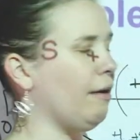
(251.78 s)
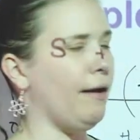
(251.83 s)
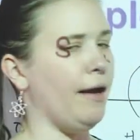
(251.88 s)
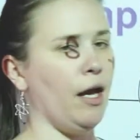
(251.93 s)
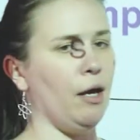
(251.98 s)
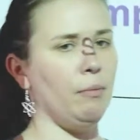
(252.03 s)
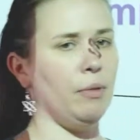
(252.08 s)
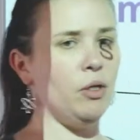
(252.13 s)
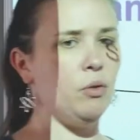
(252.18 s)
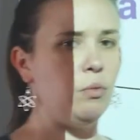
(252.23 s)
out
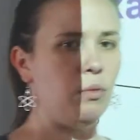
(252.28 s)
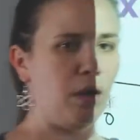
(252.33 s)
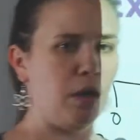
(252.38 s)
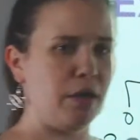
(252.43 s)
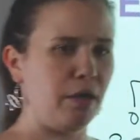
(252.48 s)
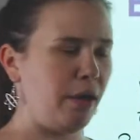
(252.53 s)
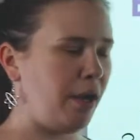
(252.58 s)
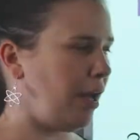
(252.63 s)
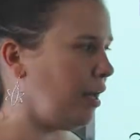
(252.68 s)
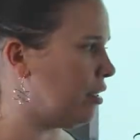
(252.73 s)
how many
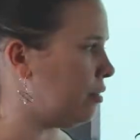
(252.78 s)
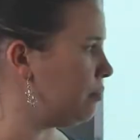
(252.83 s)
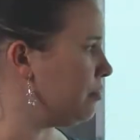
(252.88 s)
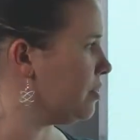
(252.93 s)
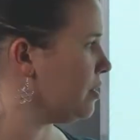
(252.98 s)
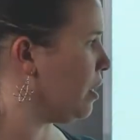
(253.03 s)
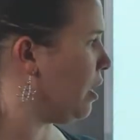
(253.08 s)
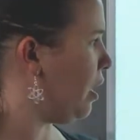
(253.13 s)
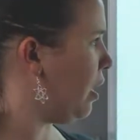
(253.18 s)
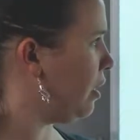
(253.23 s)
water
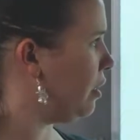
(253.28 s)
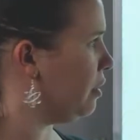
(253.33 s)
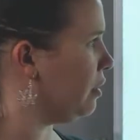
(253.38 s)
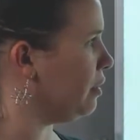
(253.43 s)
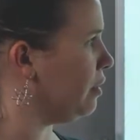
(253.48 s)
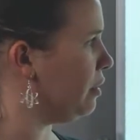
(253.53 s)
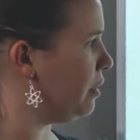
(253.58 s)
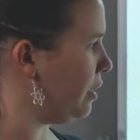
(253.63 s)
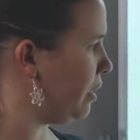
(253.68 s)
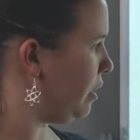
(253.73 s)
atoms I
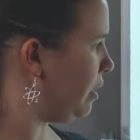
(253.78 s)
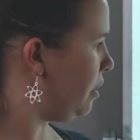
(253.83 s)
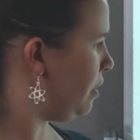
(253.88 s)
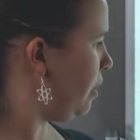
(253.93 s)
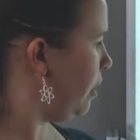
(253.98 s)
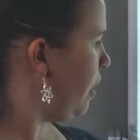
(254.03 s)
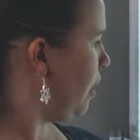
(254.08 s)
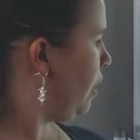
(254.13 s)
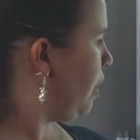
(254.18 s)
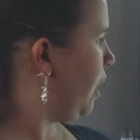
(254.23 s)

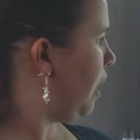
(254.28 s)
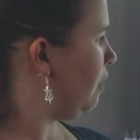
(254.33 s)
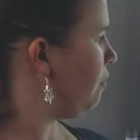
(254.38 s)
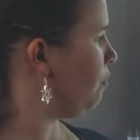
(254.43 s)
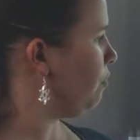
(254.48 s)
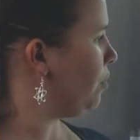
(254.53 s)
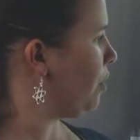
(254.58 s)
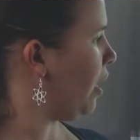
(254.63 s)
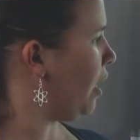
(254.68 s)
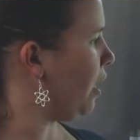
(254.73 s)
need. And
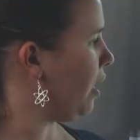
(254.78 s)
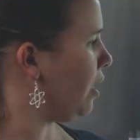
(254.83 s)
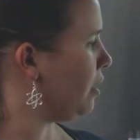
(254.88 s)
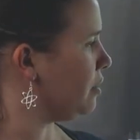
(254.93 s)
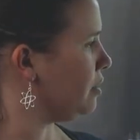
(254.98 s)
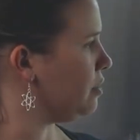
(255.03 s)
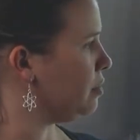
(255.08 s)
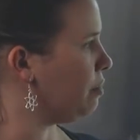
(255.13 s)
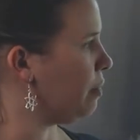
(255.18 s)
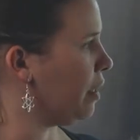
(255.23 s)
for that, I
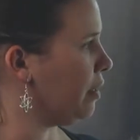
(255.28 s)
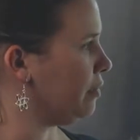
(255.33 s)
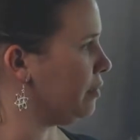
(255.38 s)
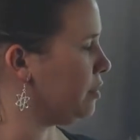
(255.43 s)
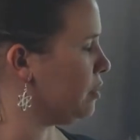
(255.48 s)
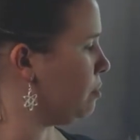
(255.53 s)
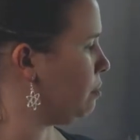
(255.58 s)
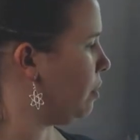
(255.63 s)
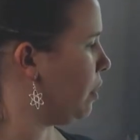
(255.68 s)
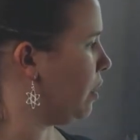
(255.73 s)
need to
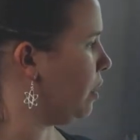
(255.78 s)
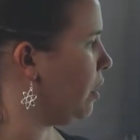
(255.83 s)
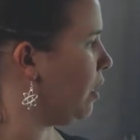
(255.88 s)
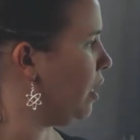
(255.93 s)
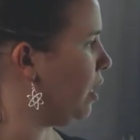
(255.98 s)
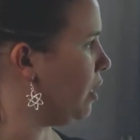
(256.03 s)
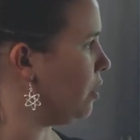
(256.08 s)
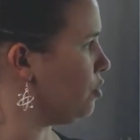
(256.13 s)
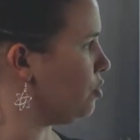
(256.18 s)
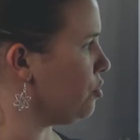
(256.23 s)
balance my
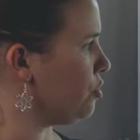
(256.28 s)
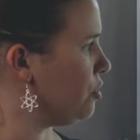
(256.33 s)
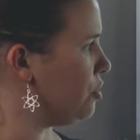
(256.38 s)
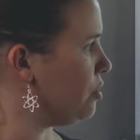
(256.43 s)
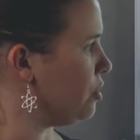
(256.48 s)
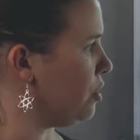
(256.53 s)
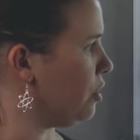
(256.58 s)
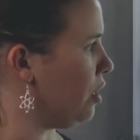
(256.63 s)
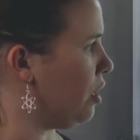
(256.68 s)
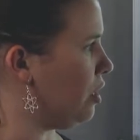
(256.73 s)

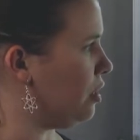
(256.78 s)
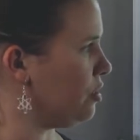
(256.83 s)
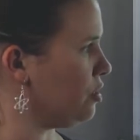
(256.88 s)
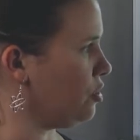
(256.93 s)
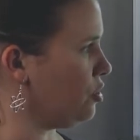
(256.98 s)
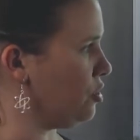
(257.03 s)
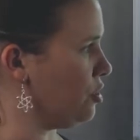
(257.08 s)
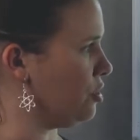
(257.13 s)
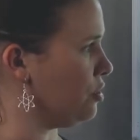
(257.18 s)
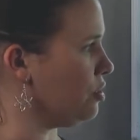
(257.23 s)
hydrogens and
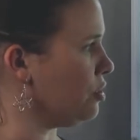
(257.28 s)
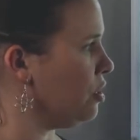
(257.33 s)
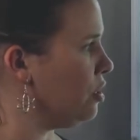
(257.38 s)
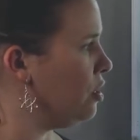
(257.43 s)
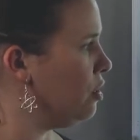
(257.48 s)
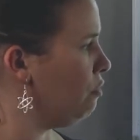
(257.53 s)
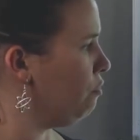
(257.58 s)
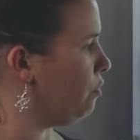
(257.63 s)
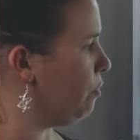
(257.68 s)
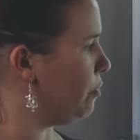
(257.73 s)
oxygens
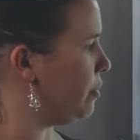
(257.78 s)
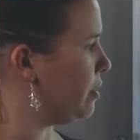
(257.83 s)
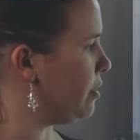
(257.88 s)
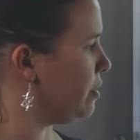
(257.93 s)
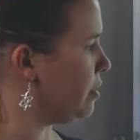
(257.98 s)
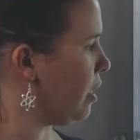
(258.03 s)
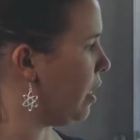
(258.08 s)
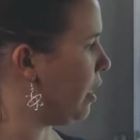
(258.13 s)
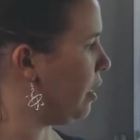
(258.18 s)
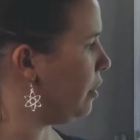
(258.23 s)
from this
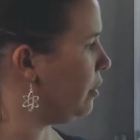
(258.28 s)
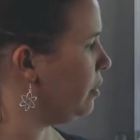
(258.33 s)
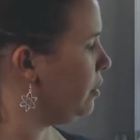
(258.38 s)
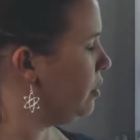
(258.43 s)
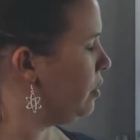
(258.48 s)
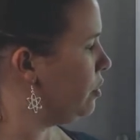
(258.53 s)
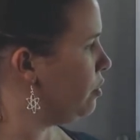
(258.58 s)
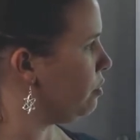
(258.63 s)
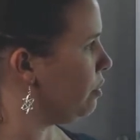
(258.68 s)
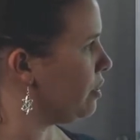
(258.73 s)
side.
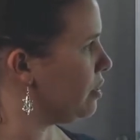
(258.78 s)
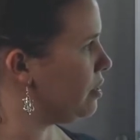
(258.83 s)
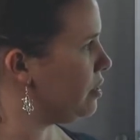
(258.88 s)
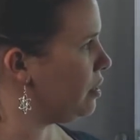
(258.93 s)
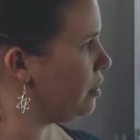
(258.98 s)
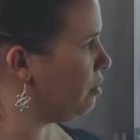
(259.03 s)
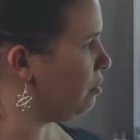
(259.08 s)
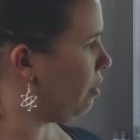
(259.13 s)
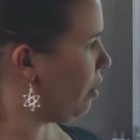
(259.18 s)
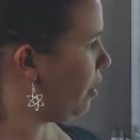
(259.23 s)
So I can
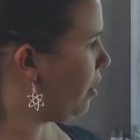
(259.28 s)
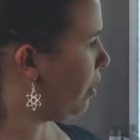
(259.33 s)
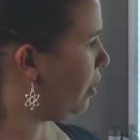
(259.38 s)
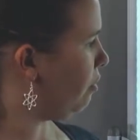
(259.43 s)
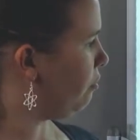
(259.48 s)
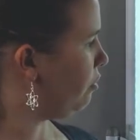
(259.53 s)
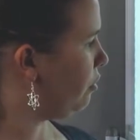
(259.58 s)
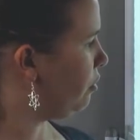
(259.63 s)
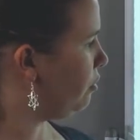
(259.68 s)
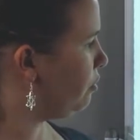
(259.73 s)
see here I
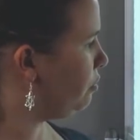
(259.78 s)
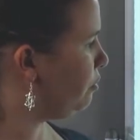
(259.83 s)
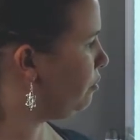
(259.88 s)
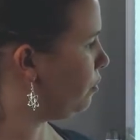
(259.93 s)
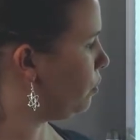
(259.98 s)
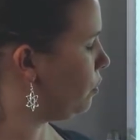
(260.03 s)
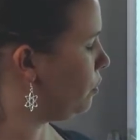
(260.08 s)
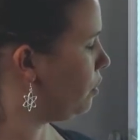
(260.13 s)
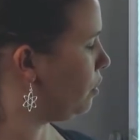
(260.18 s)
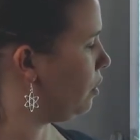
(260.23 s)
have
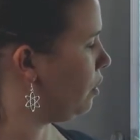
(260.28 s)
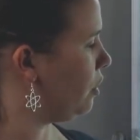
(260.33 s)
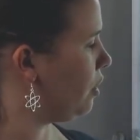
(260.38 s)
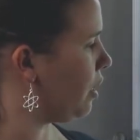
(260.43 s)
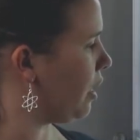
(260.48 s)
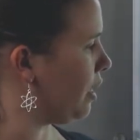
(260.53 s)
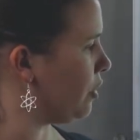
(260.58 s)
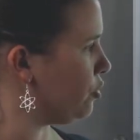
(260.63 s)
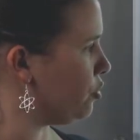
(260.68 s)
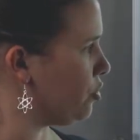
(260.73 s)
4
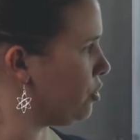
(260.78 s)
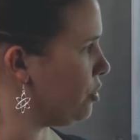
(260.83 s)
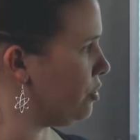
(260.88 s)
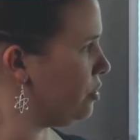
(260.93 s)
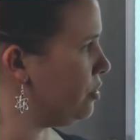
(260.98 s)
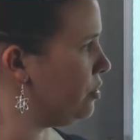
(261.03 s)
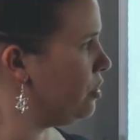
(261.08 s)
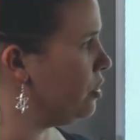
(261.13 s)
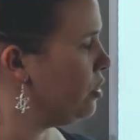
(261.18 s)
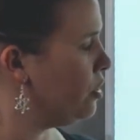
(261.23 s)

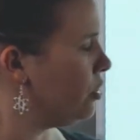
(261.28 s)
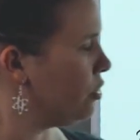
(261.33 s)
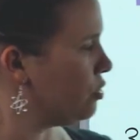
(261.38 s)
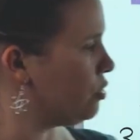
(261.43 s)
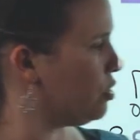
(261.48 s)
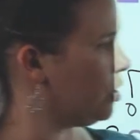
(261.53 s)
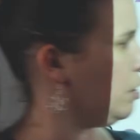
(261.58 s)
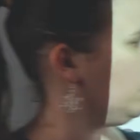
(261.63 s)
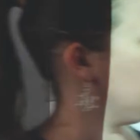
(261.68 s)
hydrogens, so